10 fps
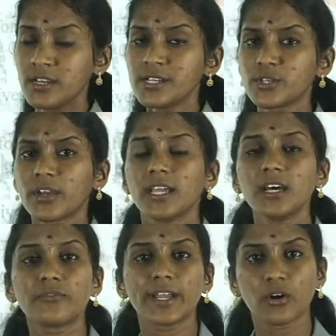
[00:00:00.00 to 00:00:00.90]
So here
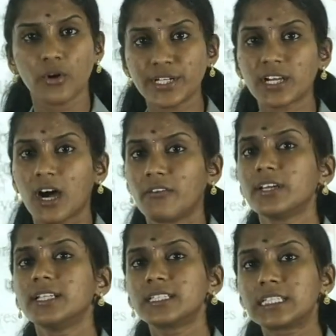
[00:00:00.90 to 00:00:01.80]
we are going to cover
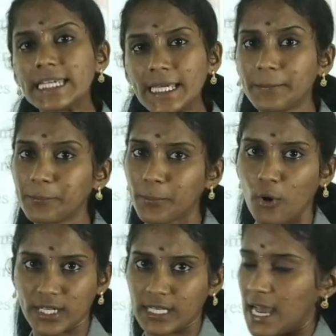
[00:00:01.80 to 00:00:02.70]
the three
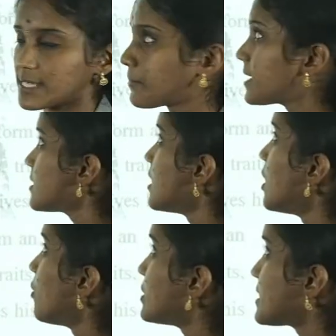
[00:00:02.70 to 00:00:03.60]
important aspects,
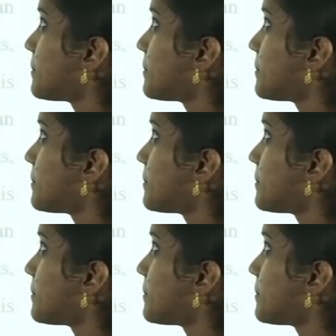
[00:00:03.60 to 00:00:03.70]
which is the